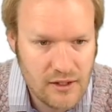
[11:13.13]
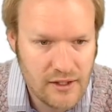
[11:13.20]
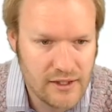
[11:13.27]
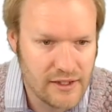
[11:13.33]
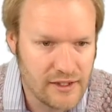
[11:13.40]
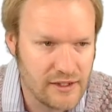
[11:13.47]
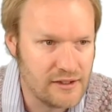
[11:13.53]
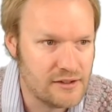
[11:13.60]

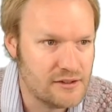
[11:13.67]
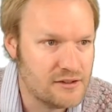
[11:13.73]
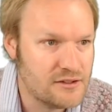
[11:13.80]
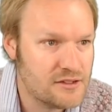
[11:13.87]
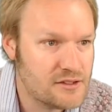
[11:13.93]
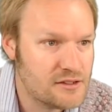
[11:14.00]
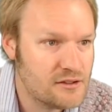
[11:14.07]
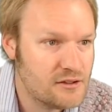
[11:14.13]

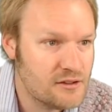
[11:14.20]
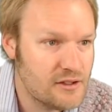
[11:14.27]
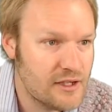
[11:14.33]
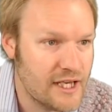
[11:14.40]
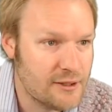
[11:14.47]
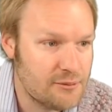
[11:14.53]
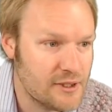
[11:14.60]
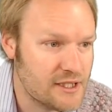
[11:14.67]
is
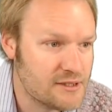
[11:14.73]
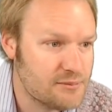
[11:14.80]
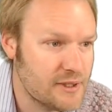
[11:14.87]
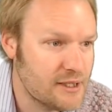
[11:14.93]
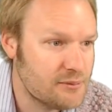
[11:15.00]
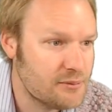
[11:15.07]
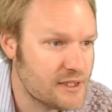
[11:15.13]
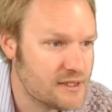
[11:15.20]
a plus
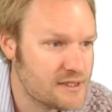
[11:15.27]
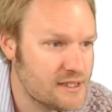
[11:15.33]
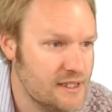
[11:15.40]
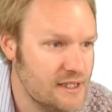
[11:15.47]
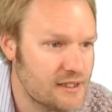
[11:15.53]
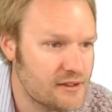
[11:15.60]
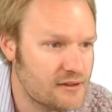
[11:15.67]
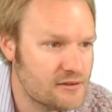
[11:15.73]
b plus
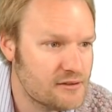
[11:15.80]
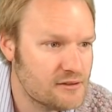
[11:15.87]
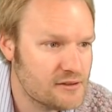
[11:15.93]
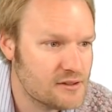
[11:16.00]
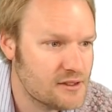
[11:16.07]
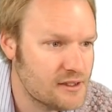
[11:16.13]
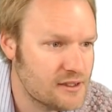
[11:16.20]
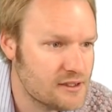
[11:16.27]
c.
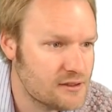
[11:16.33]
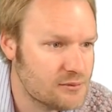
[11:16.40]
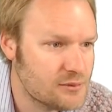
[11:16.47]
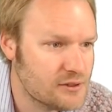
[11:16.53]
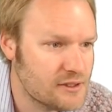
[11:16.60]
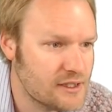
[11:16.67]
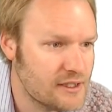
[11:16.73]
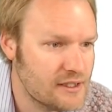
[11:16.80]
So let's
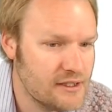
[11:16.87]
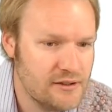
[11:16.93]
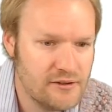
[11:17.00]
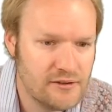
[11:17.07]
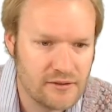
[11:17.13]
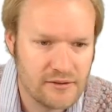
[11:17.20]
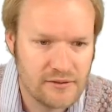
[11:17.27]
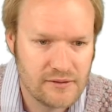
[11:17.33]
put that
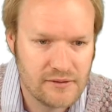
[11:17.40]
in.